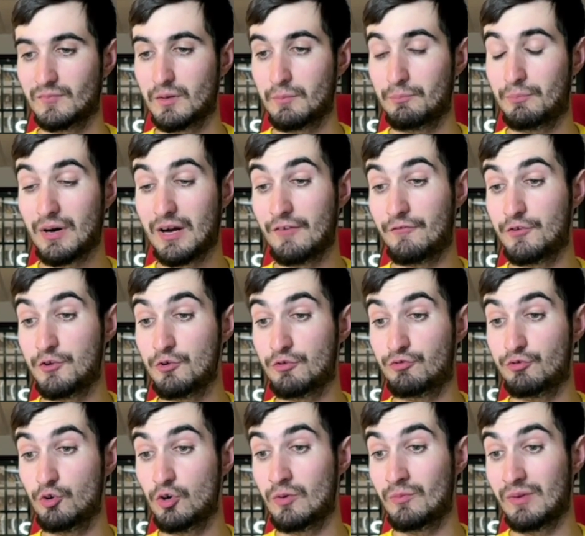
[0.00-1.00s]
But if you
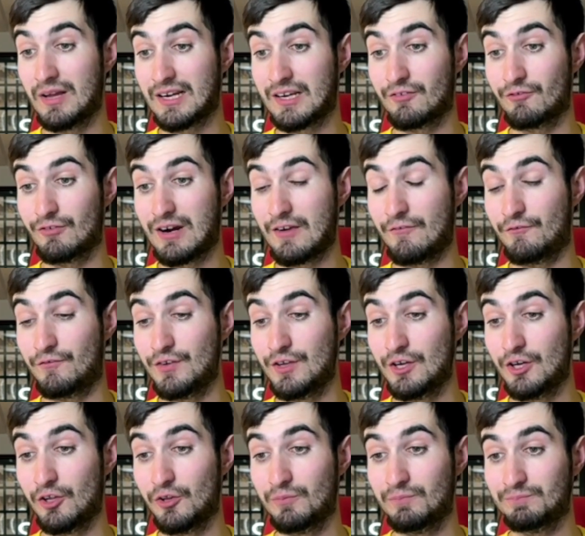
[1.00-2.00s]
threw him, like, in right
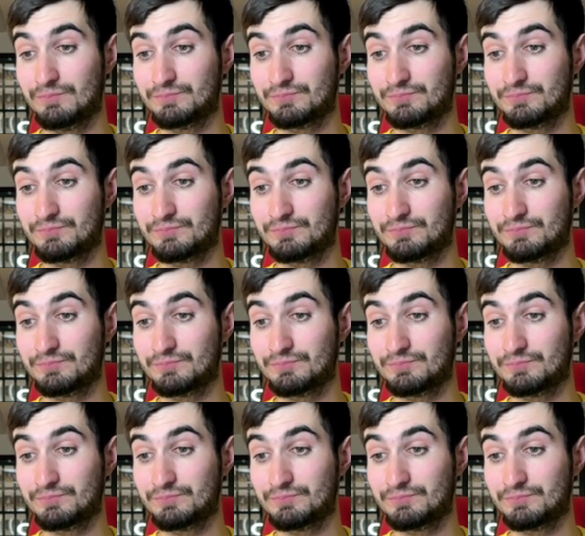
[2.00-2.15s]
field,